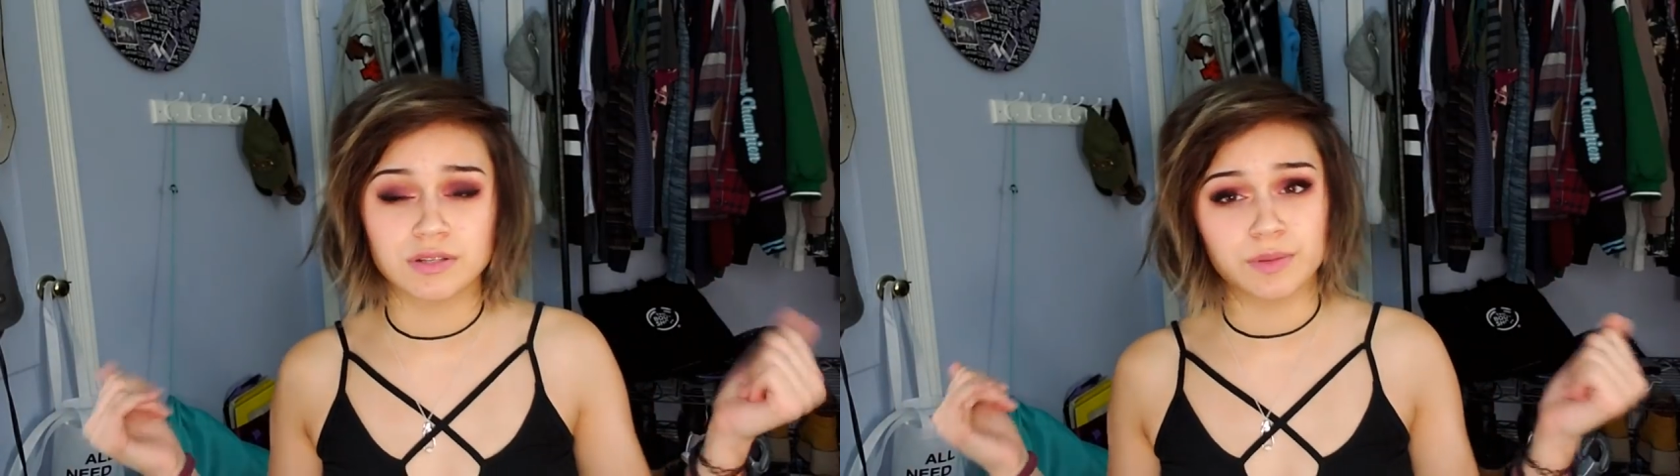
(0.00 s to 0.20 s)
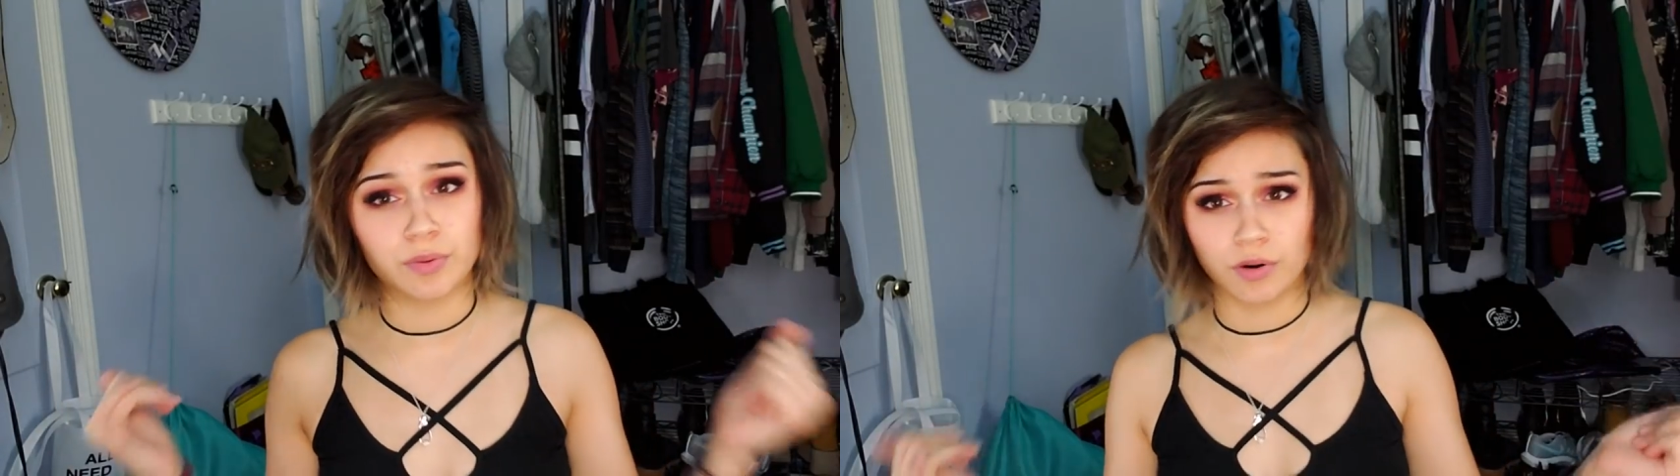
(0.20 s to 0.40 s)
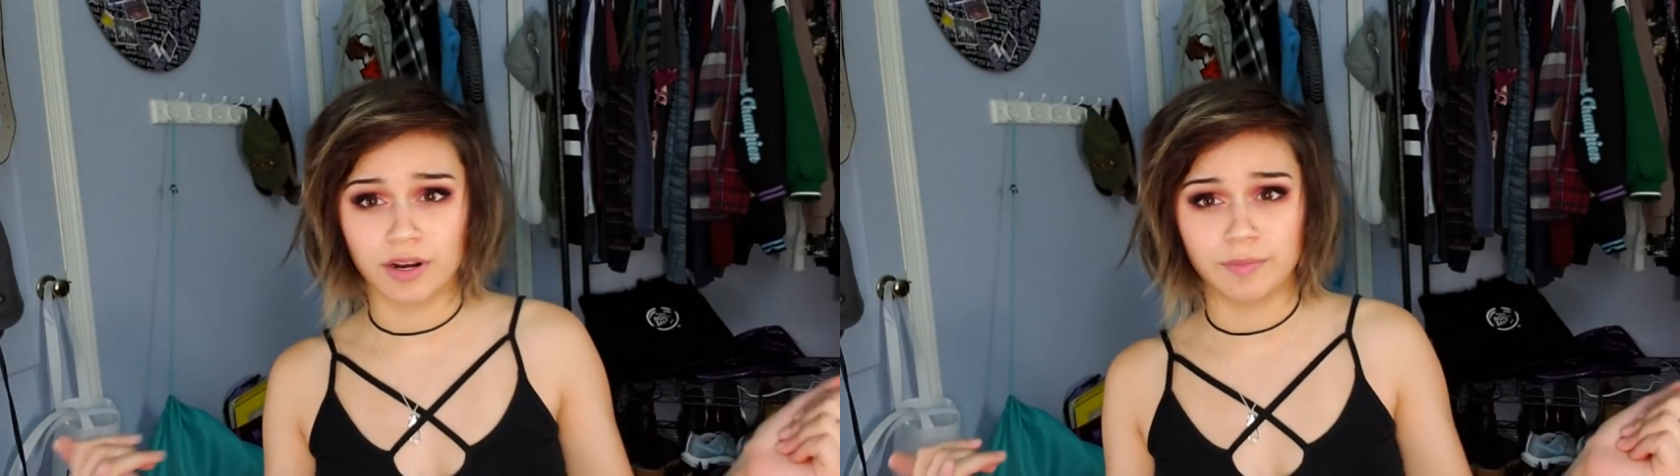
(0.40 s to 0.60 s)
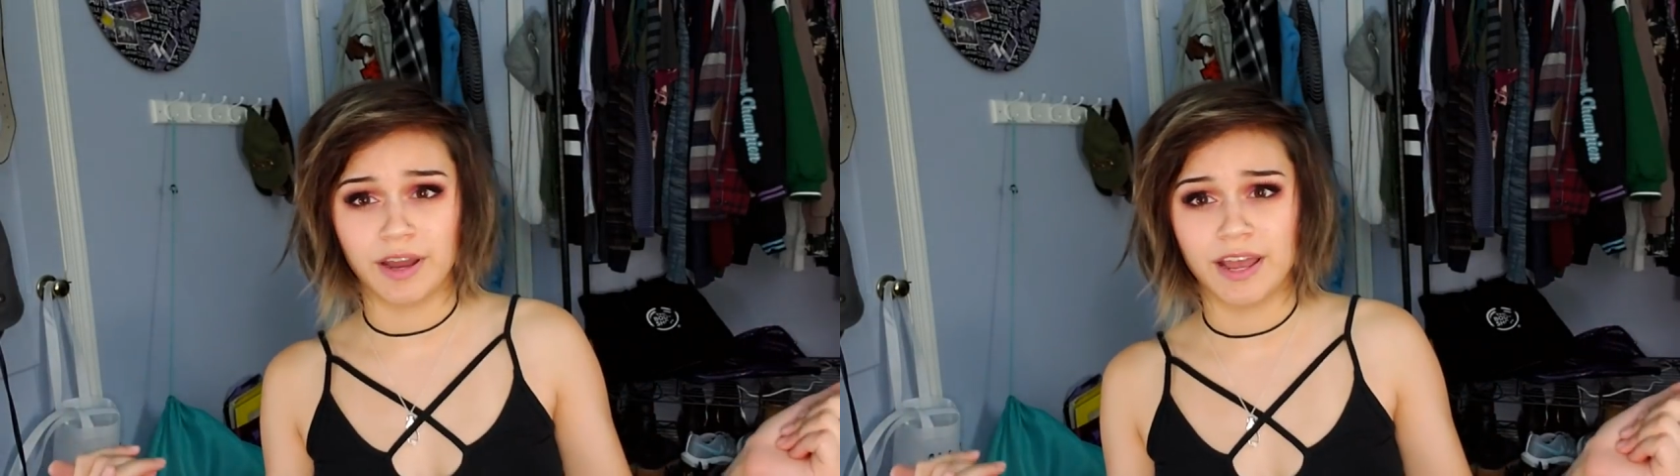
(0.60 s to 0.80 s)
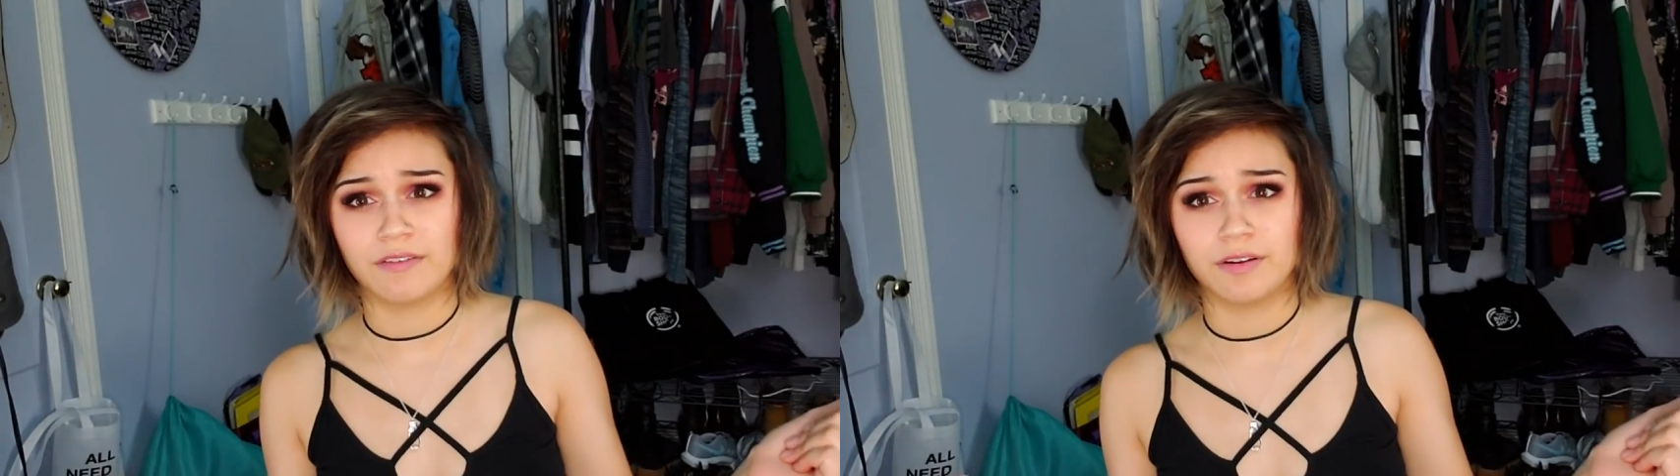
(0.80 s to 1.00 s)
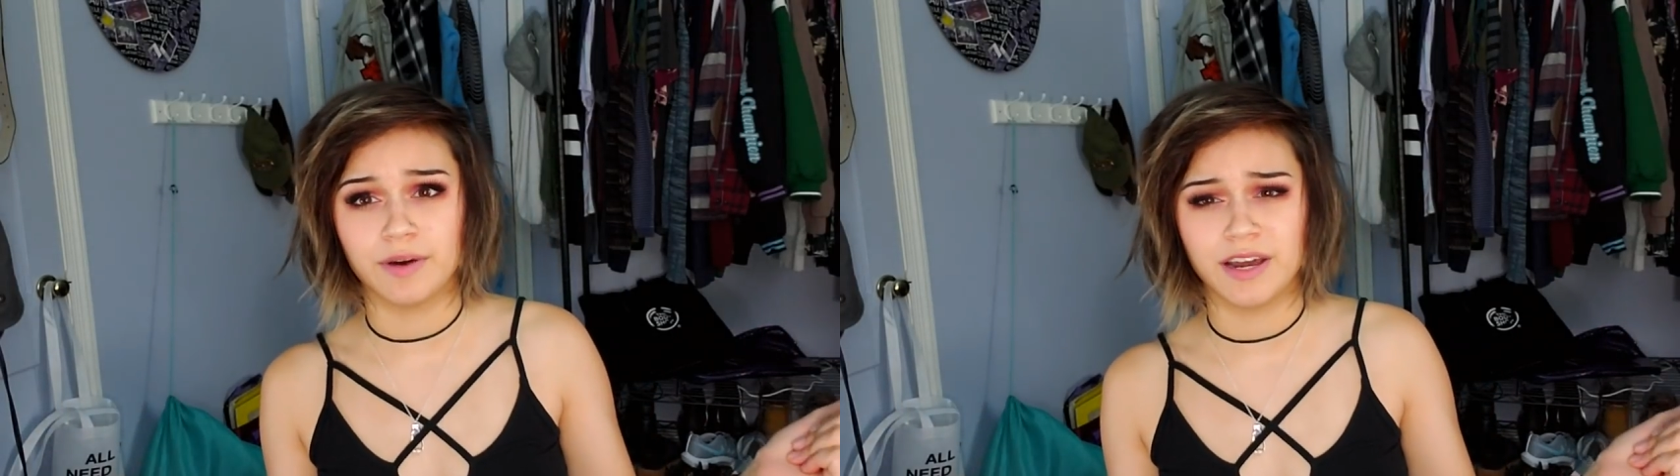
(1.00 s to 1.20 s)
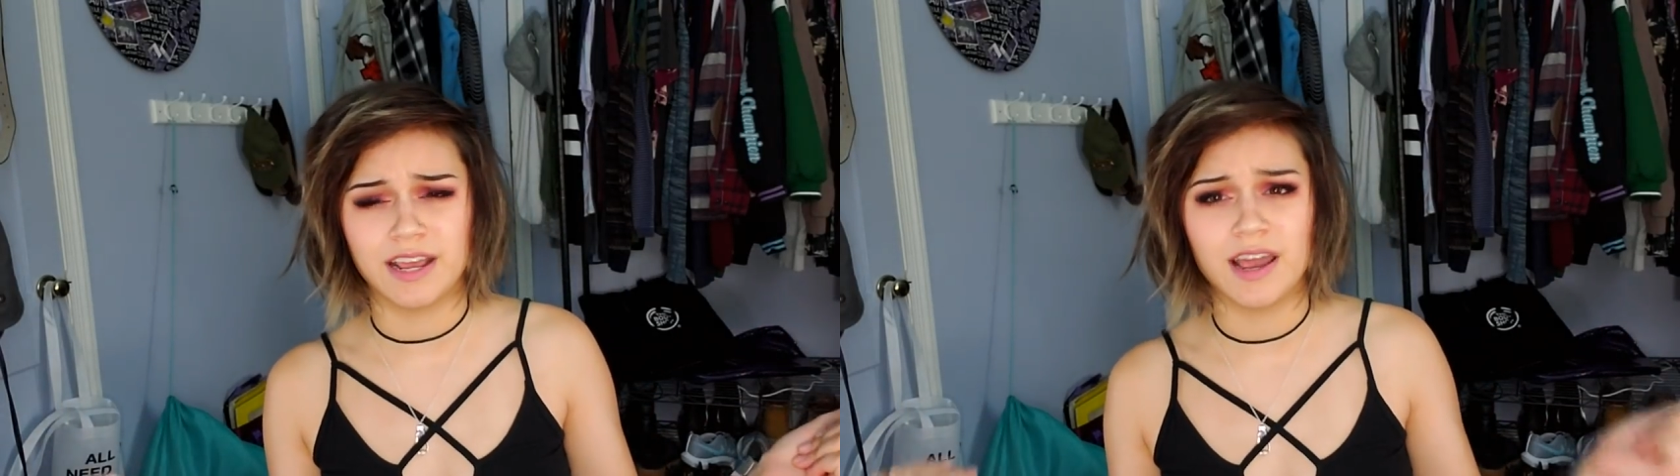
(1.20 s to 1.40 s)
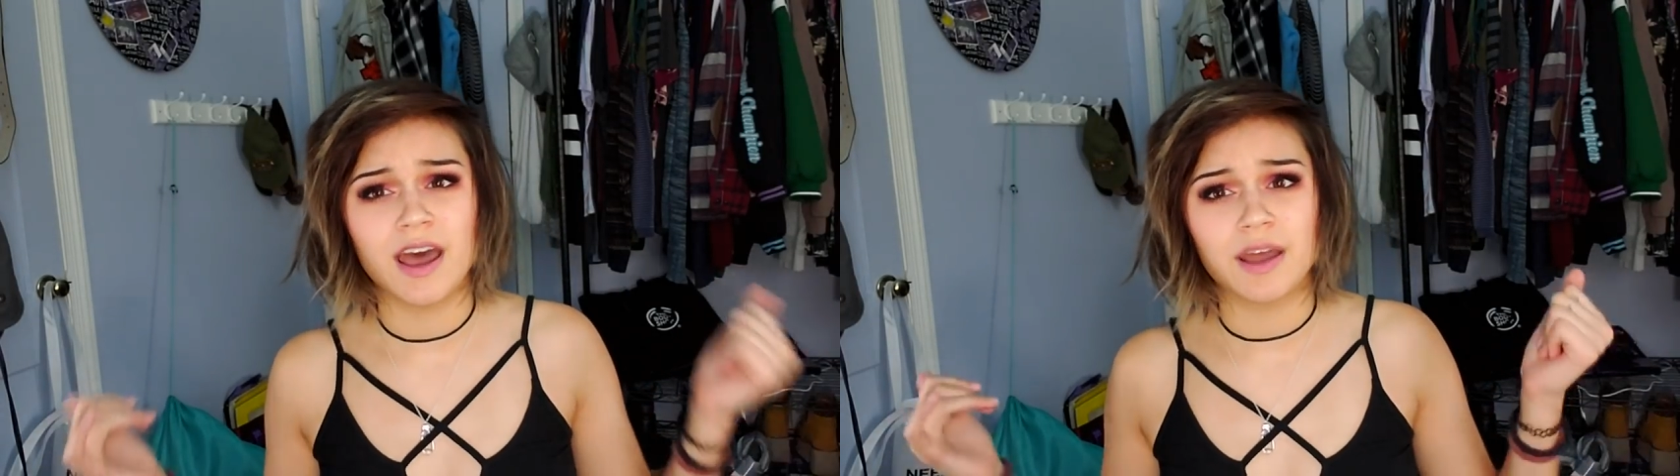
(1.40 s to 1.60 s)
supported by everybody.